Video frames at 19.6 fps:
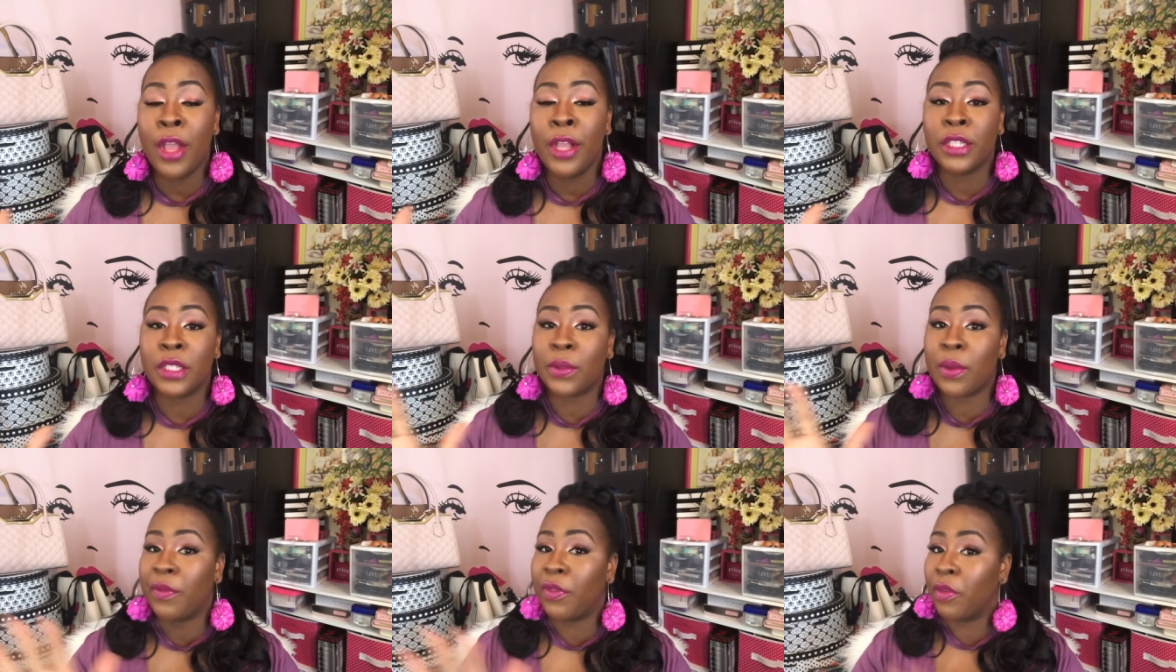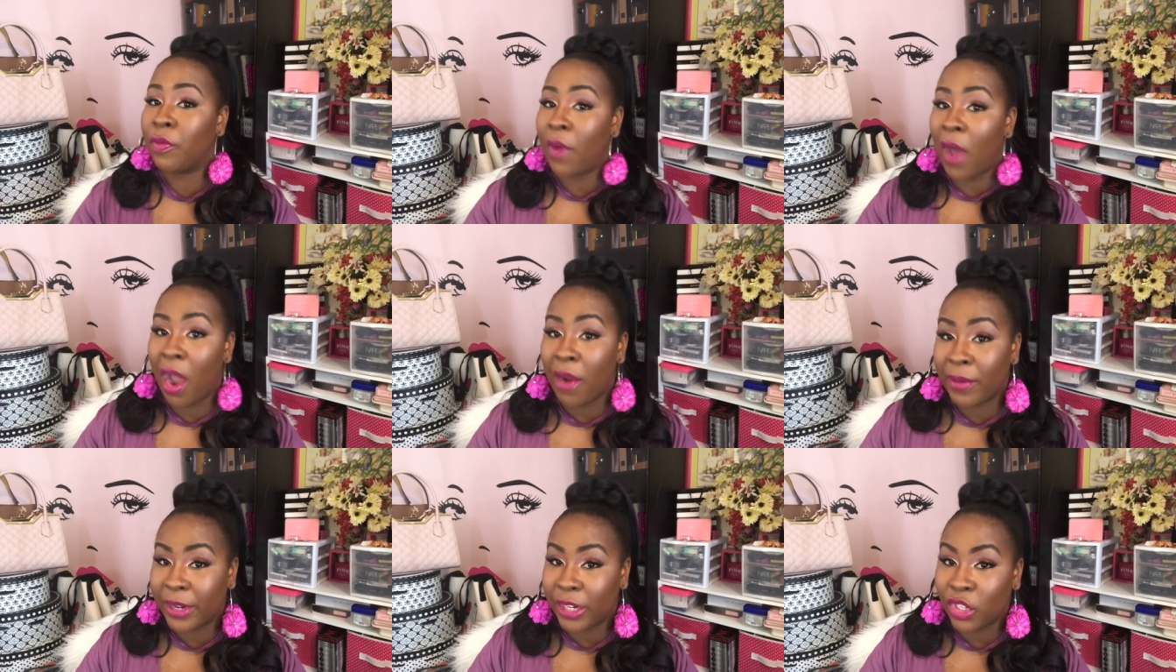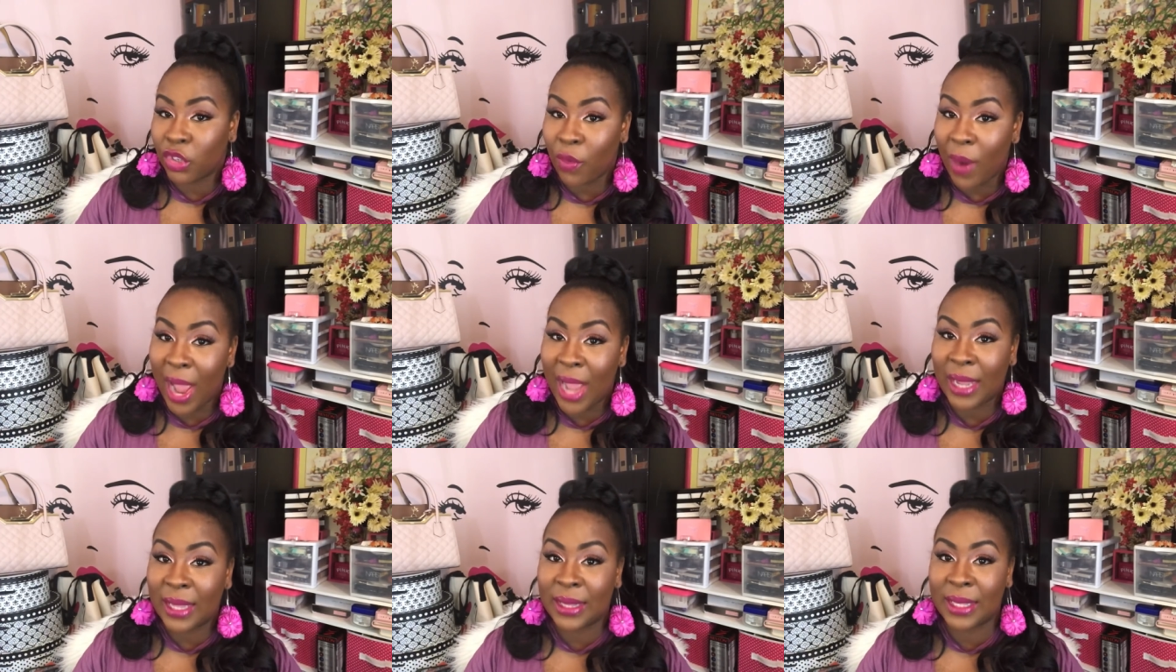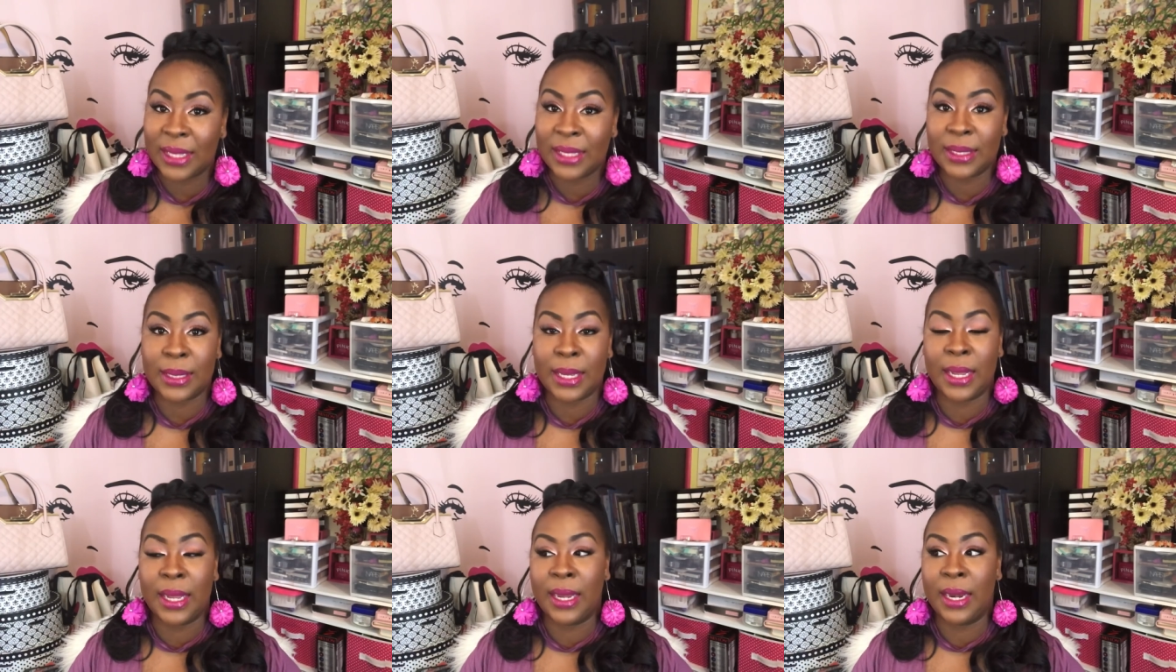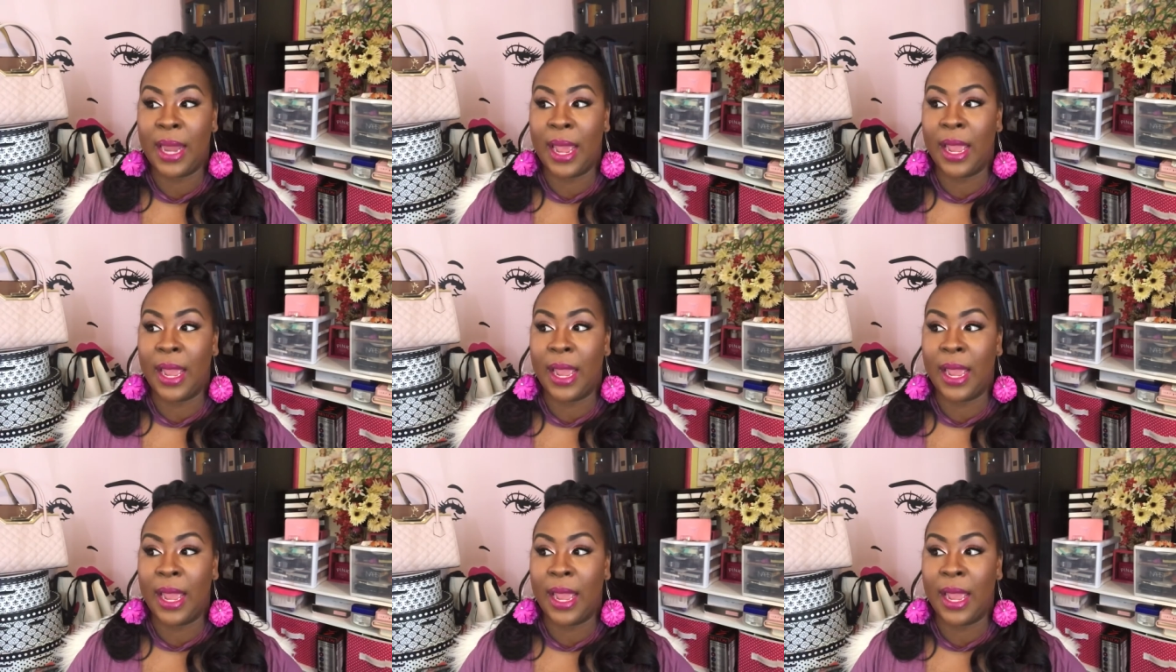So if you've already tried this in